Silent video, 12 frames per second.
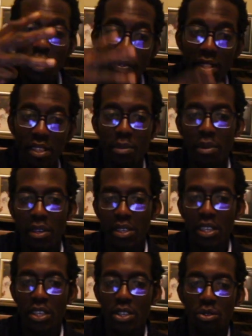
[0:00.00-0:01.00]
fundamental
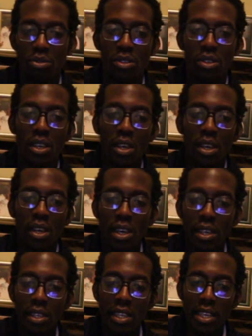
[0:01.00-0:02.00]
issues.
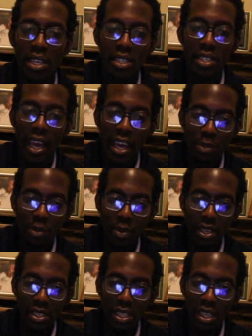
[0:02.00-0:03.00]
There's the
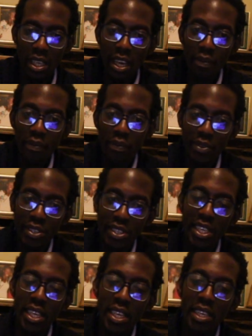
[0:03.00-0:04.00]
aspect, if
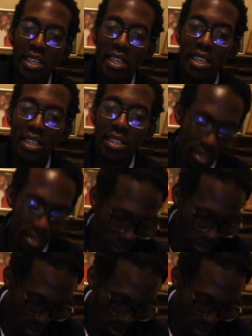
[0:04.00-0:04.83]
sin is